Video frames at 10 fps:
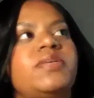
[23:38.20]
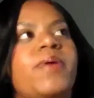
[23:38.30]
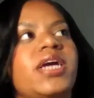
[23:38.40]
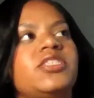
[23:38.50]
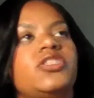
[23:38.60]

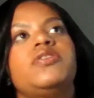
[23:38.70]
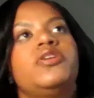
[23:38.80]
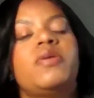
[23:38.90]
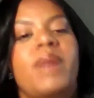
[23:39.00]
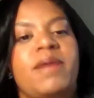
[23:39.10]
surprised. So, you
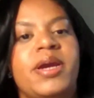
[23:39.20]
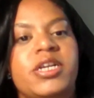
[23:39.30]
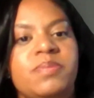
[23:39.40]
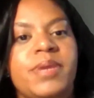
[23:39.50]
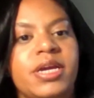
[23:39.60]
know, my
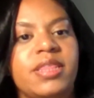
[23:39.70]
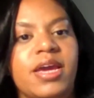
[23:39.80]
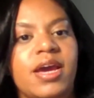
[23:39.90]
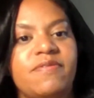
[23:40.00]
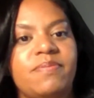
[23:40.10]
parents are married,
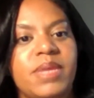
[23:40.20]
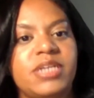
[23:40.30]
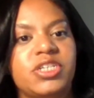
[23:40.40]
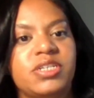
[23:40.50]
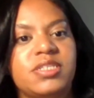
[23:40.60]
like I've
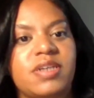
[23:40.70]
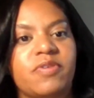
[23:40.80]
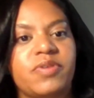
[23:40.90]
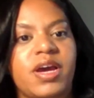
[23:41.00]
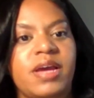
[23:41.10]
mentioned
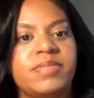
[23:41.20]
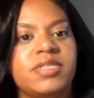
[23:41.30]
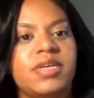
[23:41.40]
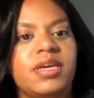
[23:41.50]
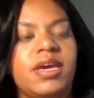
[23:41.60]
several times,
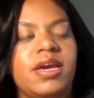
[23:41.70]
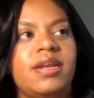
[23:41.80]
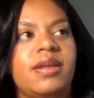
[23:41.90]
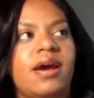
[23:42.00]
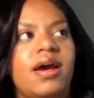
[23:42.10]
mm-hmm.
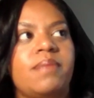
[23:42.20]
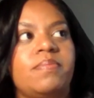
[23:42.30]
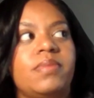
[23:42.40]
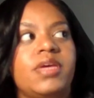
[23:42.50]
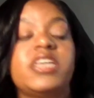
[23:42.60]
and
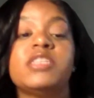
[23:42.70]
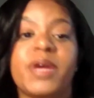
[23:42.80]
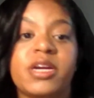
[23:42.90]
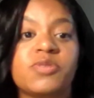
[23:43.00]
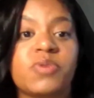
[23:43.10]
um, his
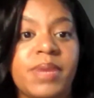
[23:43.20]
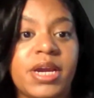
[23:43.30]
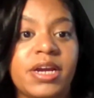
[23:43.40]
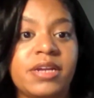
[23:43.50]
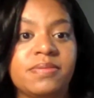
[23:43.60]
parents were
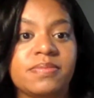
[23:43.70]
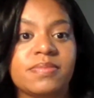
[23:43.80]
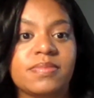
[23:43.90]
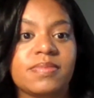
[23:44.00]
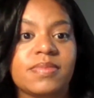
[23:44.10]
married
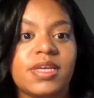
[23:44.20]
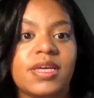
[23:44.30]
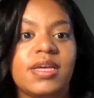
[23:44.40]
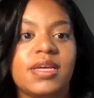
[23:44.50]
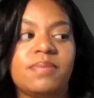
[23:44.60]

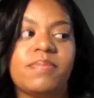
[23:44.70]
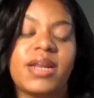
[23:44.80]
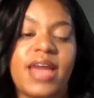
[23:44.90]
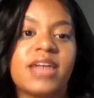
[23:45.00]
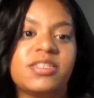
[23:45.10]
my
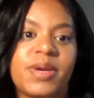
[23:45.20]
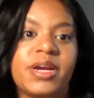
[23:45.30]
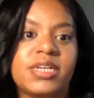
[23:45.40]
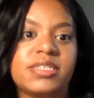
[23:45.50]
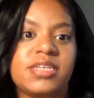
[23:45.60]
dad's
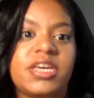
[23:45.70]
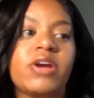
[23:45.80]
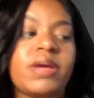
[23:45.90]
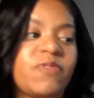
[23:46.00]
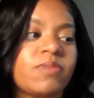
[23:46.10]
parents. He
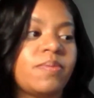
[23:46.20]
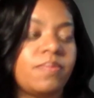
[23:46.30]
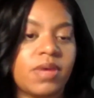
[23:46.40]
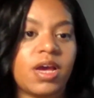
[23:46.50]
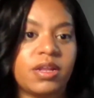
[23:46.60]
came mm. from a,
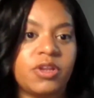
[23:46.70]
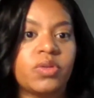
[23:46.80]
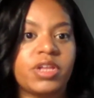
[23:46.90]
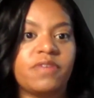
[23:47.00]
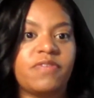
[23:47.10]
a,
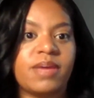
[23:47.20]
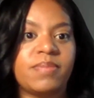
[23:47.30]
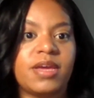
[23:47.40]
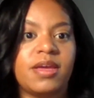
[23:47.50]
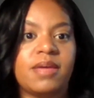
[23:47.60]
nuclear
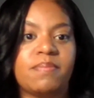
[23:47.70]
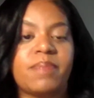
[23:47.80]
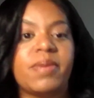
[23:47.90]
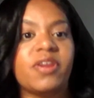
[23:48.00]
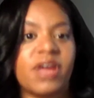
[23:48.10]
family. My
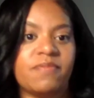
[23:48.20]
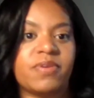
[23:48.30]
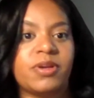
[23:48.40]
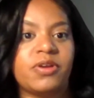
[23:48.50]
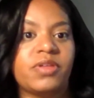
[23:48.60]
mother came
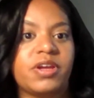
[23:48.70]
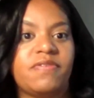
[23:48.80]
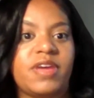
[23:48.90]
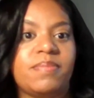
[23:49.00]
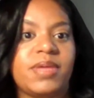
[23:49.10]
from a nuclear
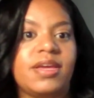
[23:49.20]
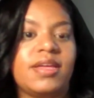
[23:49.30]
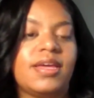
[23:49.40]
family,